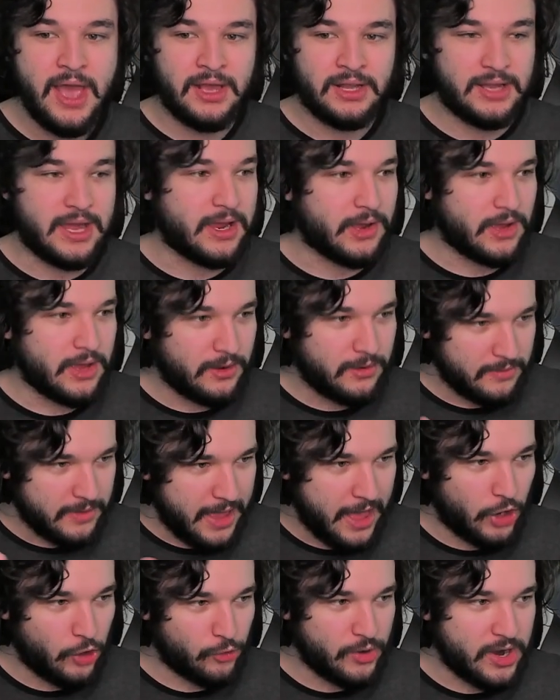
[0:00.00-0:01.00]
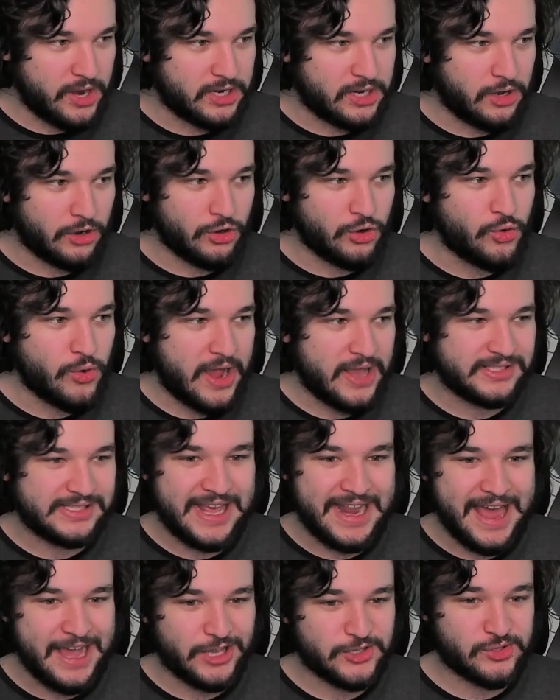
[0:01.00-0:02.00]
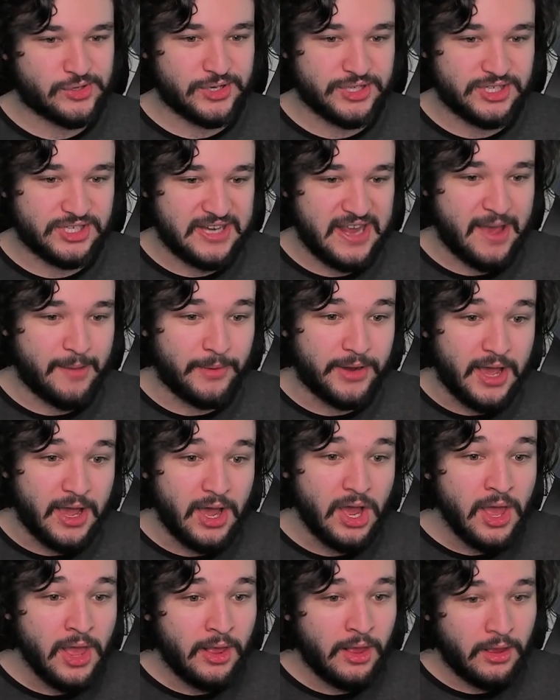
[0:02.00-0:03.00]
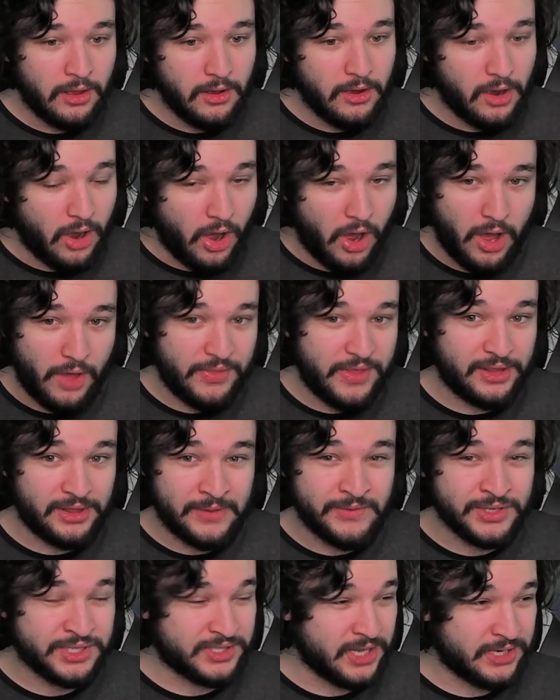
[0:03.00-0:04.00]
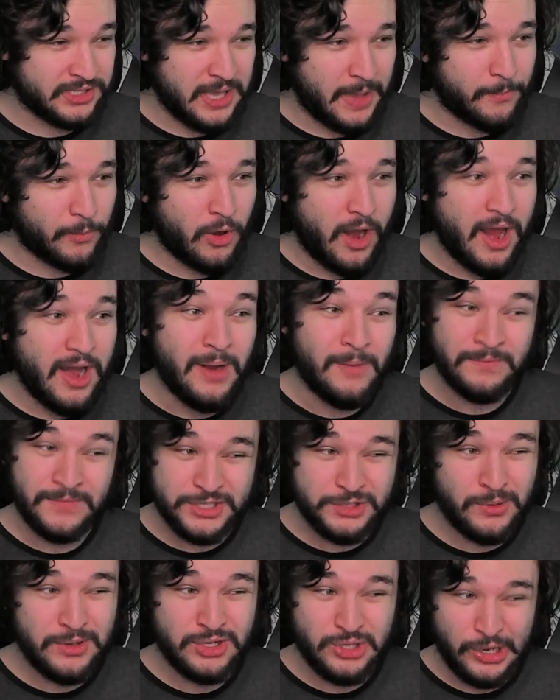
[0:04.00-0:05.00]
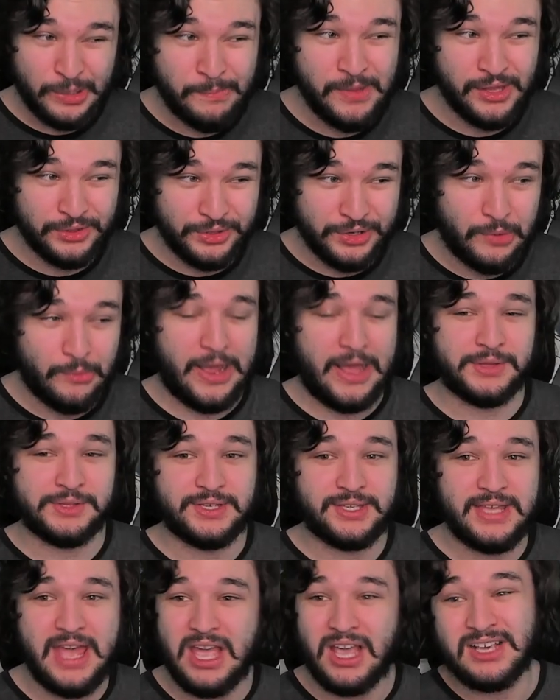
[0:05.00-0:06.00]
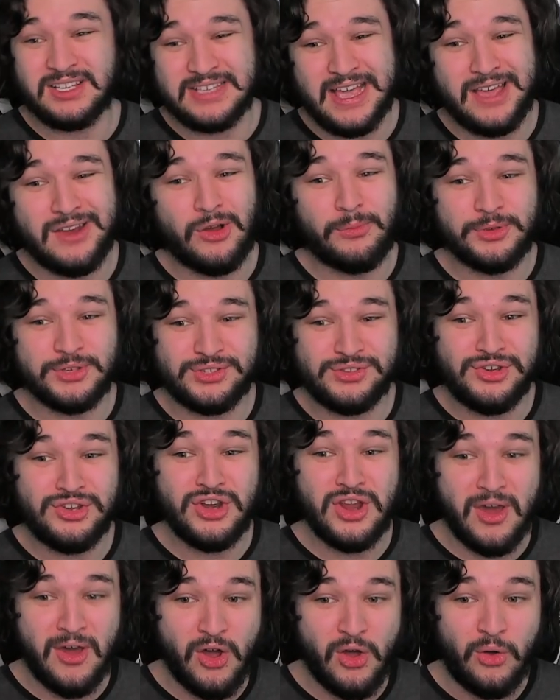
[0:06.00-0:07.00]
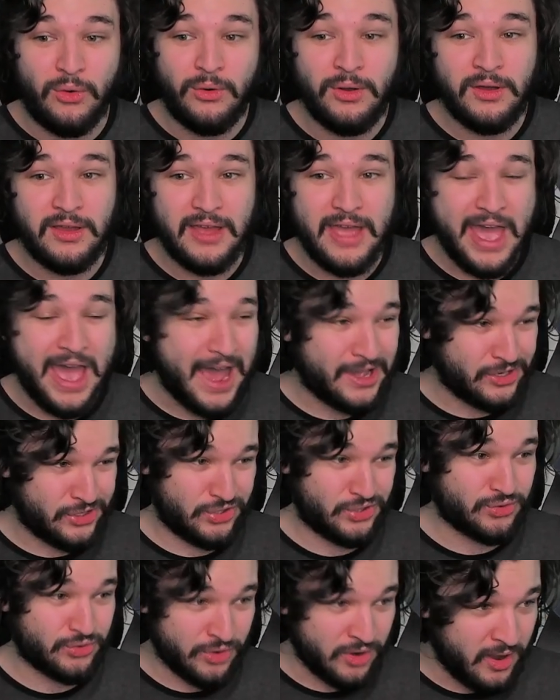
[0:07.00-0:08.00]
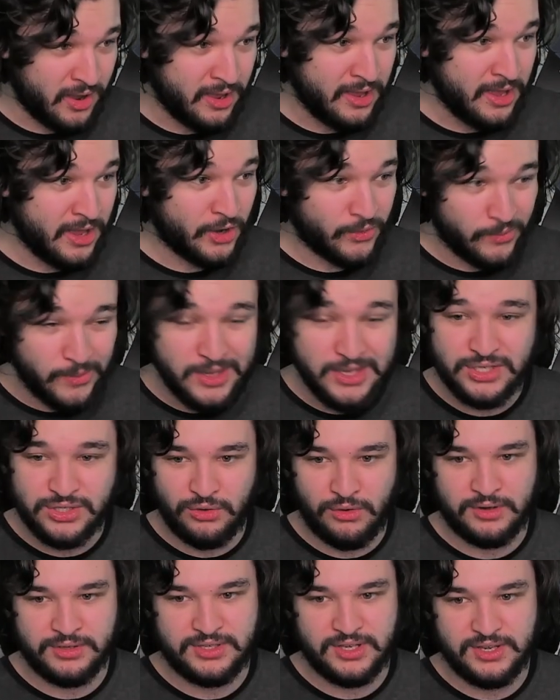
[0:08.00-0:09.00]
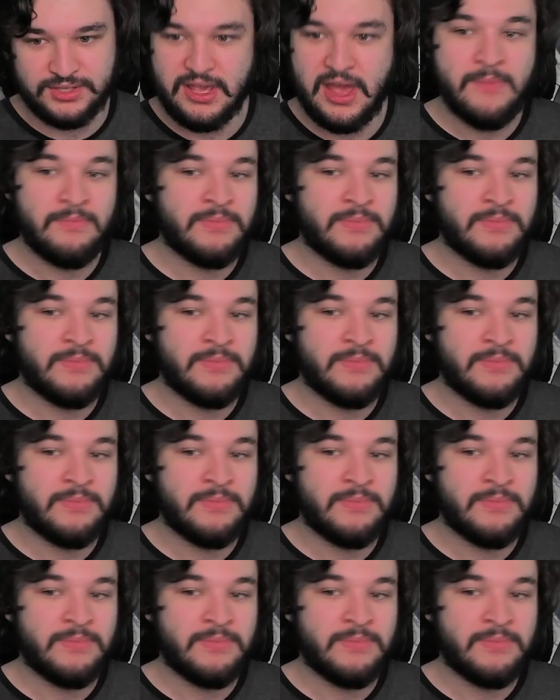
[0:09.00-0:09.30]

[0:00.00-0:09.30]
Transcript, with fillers: like Elrond here, who has that extra stamina on the level six upgrade. This one took me a little while to get because I had almost no extra resources.